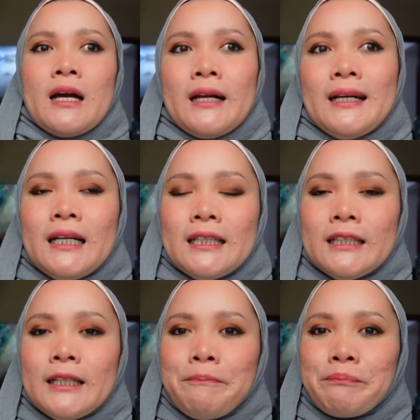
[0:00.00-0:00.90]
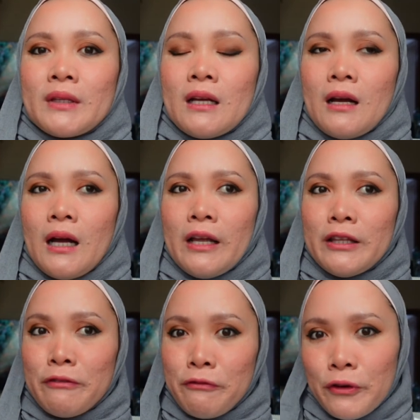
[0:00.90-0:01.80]
And
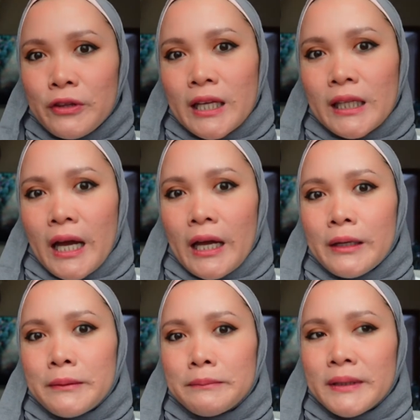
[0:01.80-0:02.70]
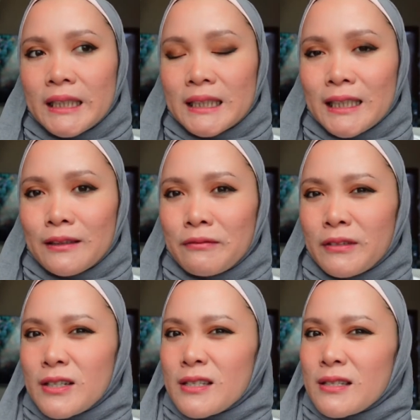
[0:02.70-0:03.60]
the food that I'm eating, of
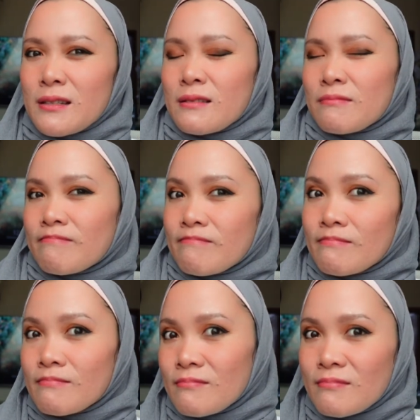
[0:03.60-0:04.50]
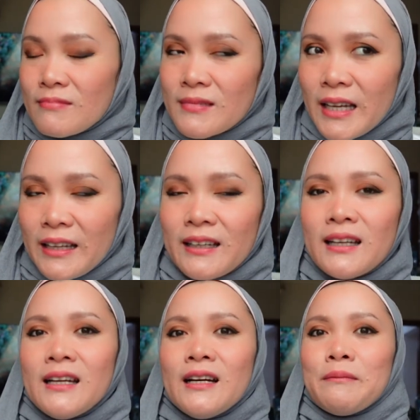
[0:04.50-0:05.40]
course,
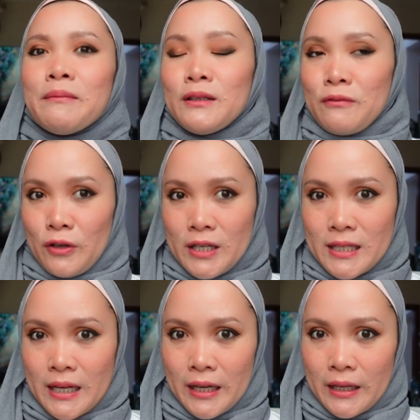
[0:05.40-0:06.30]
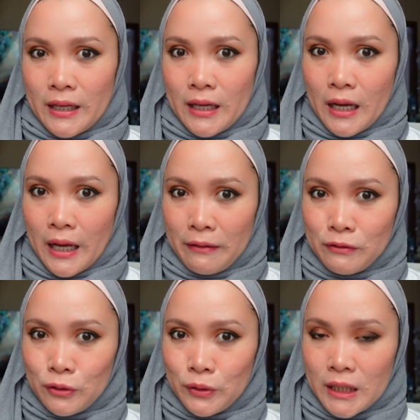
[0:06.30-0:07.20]
but of course I have
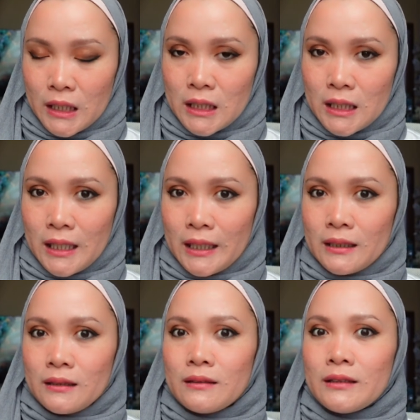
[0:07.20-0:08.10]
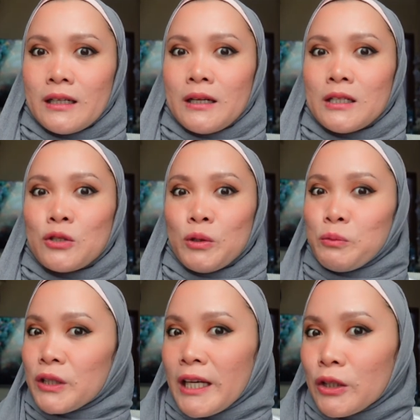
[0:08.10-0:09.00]
to eat like the sweet
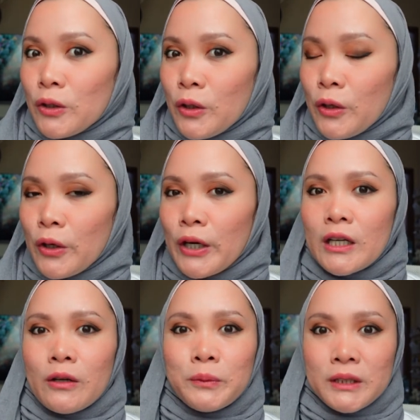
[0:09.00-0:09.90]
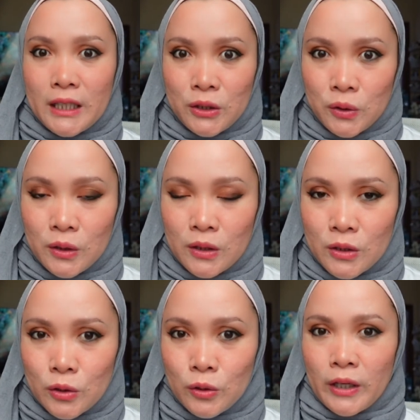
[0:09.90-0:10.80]
potato or potato
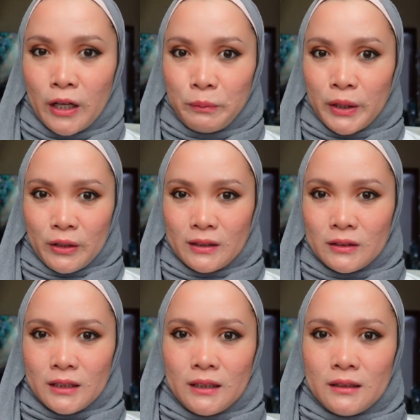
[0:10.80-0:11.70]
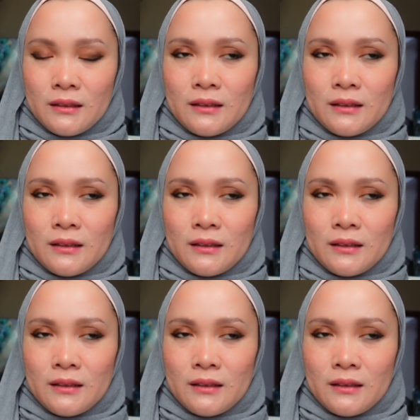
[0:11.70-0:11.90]
to help me grounded.